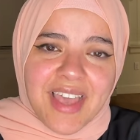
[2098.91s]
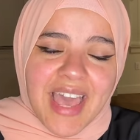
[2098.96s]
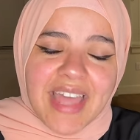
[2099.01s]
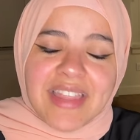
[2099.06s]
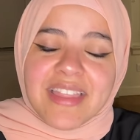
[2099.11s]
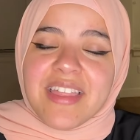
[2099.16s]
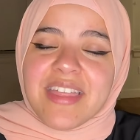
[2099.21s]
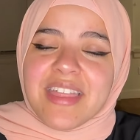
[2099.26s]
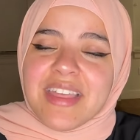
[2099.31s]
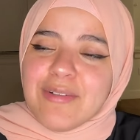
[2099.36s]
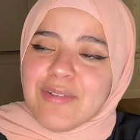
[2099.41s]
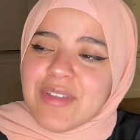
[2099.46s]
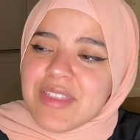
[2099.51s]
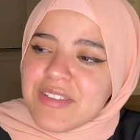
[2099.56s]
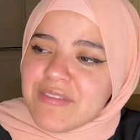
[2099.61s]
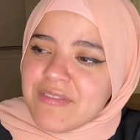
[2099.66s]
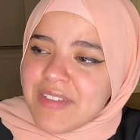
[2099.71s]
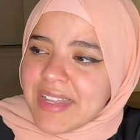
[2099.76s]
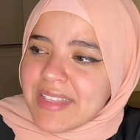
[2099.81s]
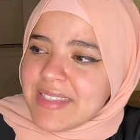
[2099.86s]
And the thing
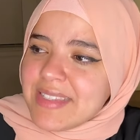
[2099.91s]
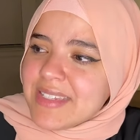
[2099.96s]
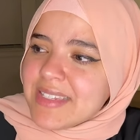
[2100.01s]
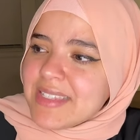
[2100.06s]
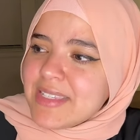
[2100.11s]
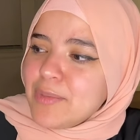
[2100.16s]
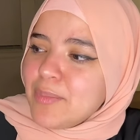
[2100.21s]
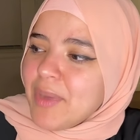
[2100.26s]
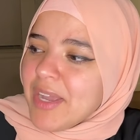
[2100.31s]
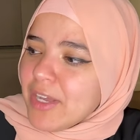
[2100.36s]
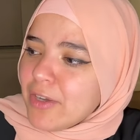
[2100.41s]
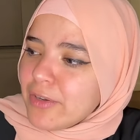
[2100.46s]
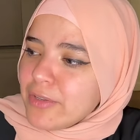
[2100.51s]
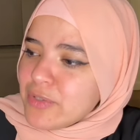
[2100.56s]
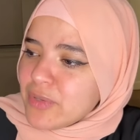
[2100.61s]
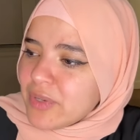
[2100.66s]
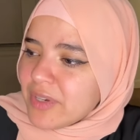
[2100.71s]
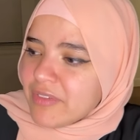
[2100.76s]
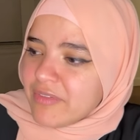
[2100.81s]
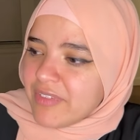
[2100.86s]
with events is you might go
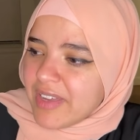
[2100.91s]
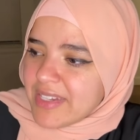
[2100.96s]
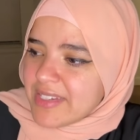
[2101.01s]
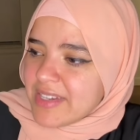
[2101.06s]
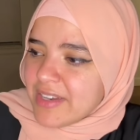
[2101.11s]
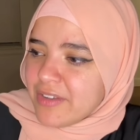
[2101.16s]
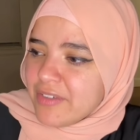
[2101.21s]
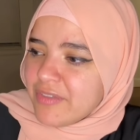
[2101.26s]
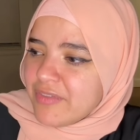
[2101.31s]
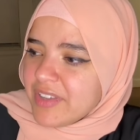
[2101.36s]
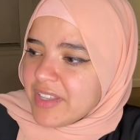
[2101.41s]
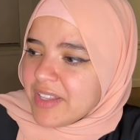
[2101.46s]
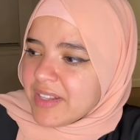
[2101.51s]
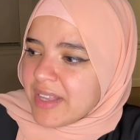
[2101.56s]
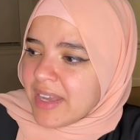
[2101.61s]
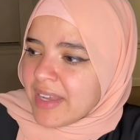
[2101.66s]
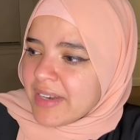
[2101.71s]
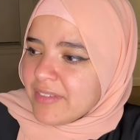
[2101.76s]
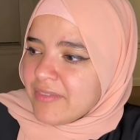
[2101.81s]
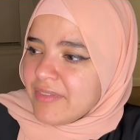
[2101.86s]
to an event and you feel
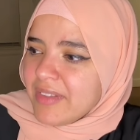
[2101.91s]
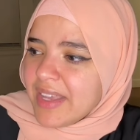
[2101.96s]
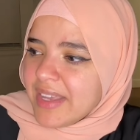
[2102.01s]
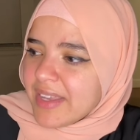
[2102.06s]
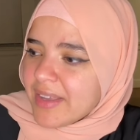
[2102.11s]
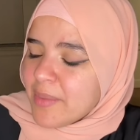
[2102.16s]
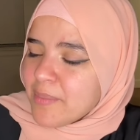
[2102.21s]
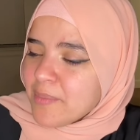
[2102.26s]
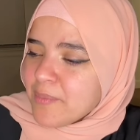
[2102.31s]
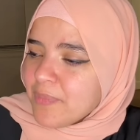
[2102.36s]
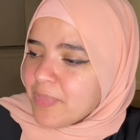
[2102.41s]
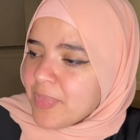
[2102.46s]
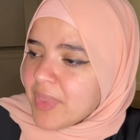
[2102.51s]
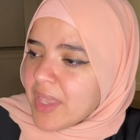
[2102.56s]
kind of like